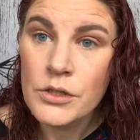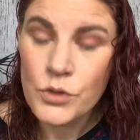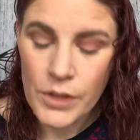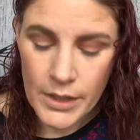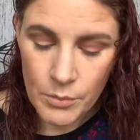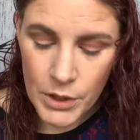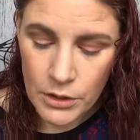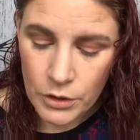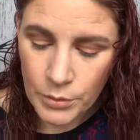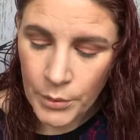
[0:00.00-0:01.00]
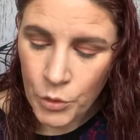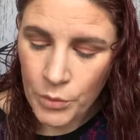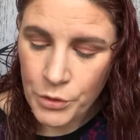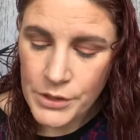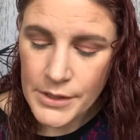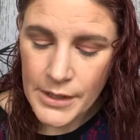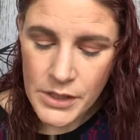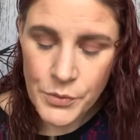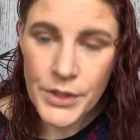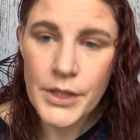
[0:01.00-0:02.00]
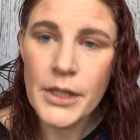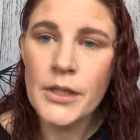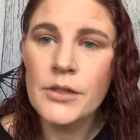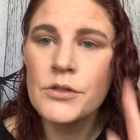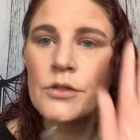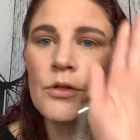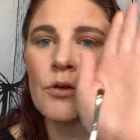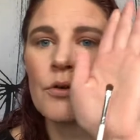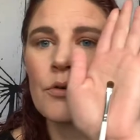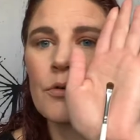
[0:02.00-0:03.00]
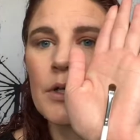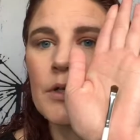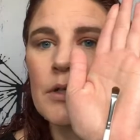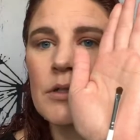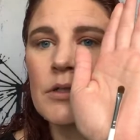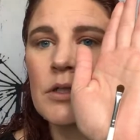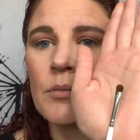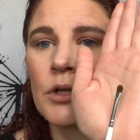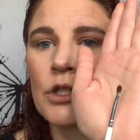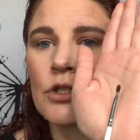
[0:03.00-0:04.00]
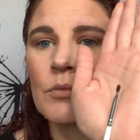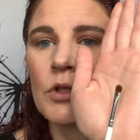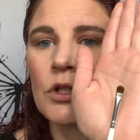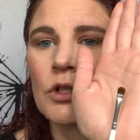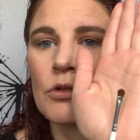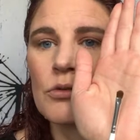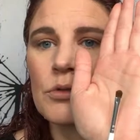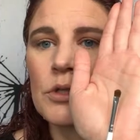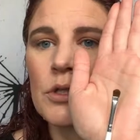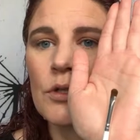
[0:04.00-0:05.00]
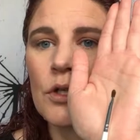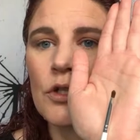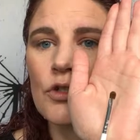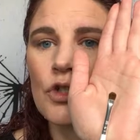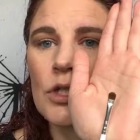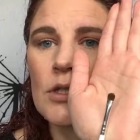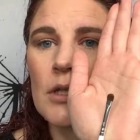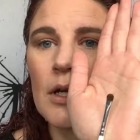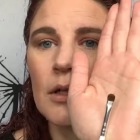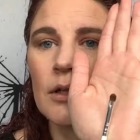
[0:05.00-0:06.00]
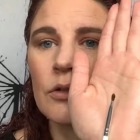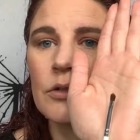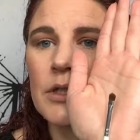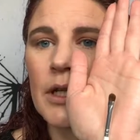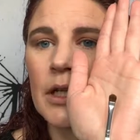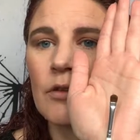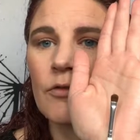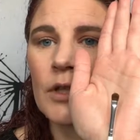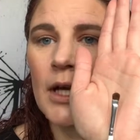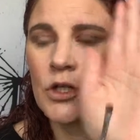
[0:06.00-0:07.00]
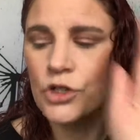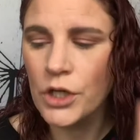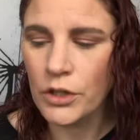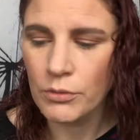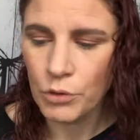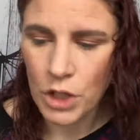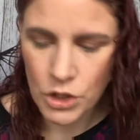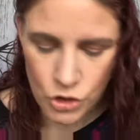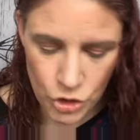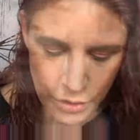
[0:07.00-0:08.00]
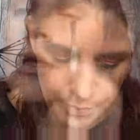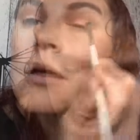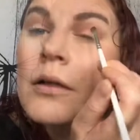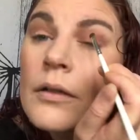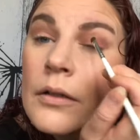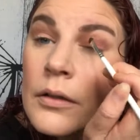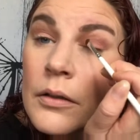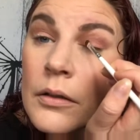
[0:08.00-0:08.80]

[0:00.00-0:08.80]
so I can be a little bit more precise with it. So this is the brush I'm going to use. It's just a little tiny flat shader brush. And,